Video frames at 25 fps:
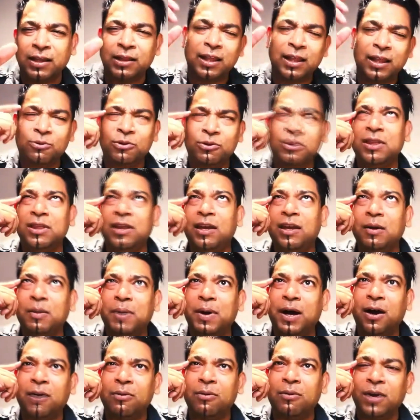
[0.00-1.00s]
they would think
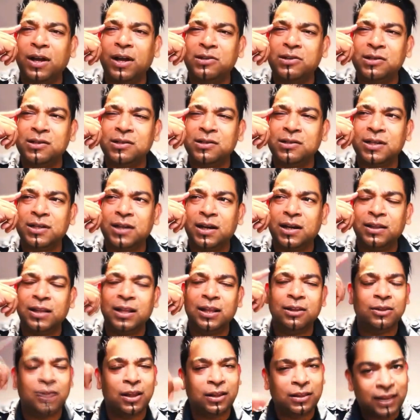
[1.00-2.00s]
about what I just said. And
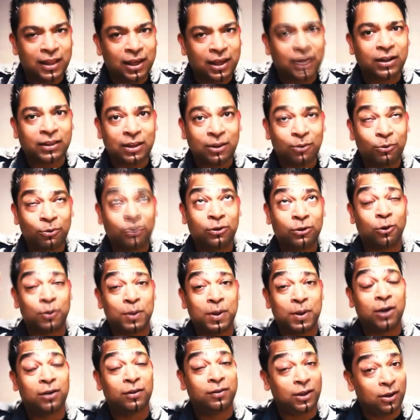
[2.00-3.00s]
then they would throw
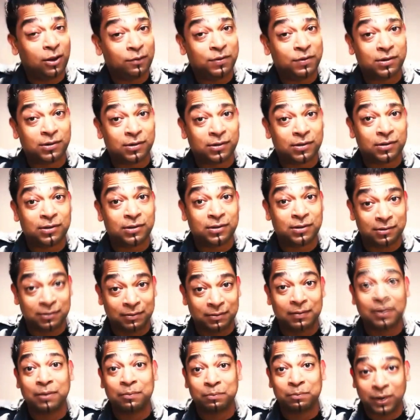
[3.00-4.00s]
me out of the office
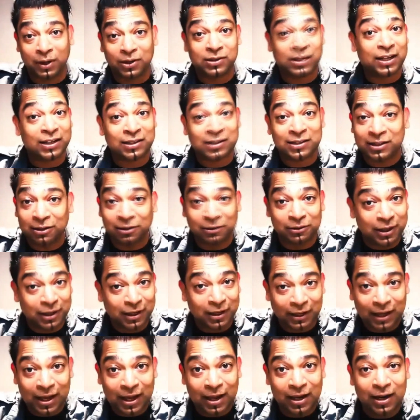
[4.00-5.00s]
because they still
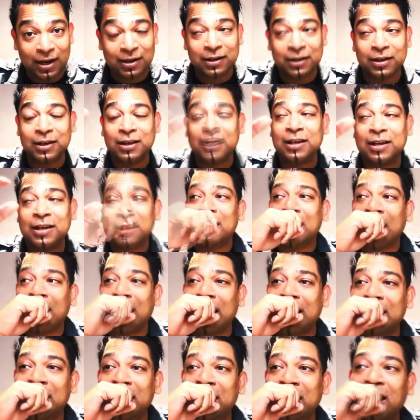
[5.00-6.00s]
didn't get it.
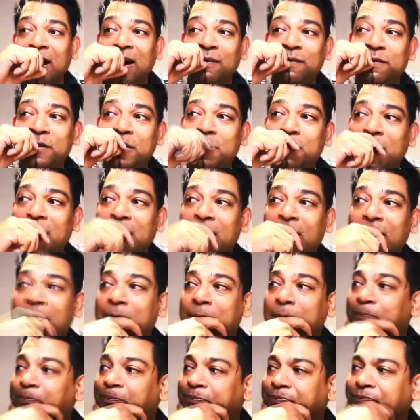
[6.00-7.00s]
And then after about
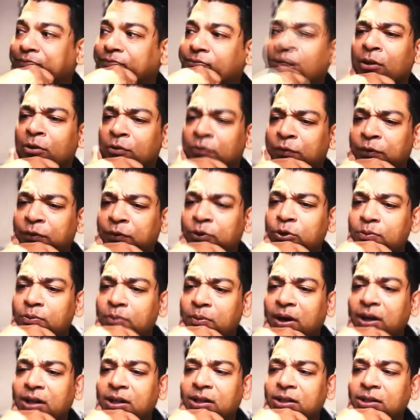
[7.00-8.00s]
a few
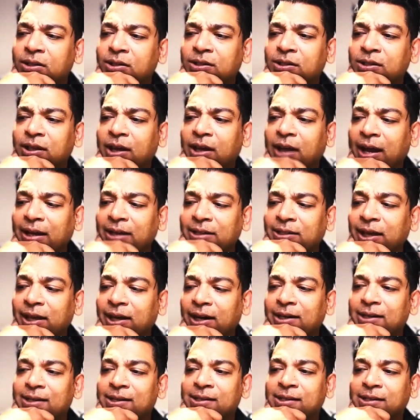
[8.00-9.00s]
months, I
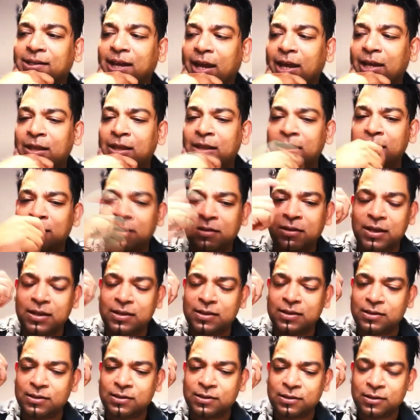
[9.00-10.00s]
started to say
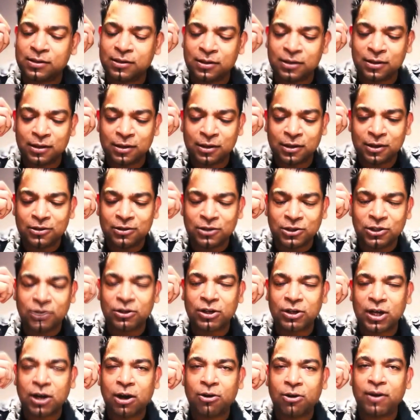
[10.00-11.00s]
this. Do you
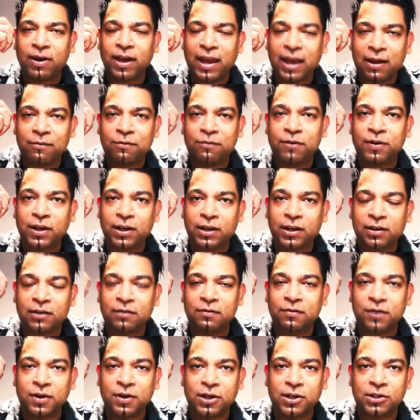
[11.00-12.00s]
know how every
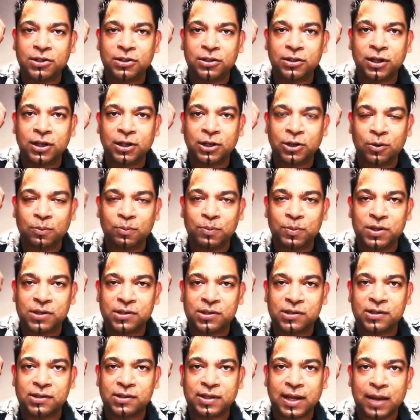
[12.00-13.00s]
conversion in your
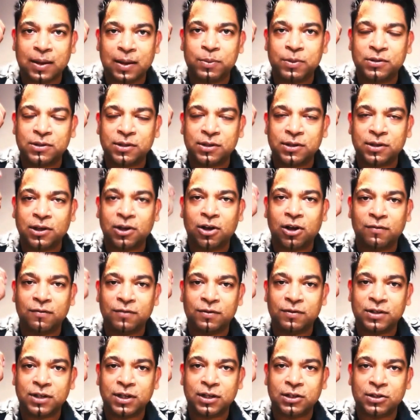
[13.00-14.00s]
business happens in a
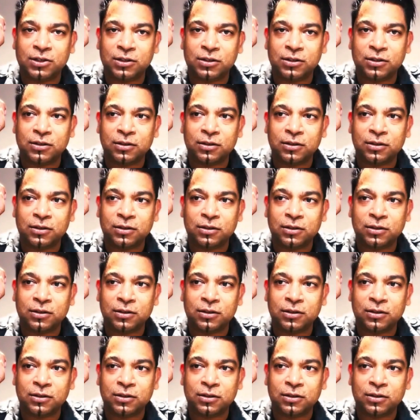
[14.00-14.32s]
conversation?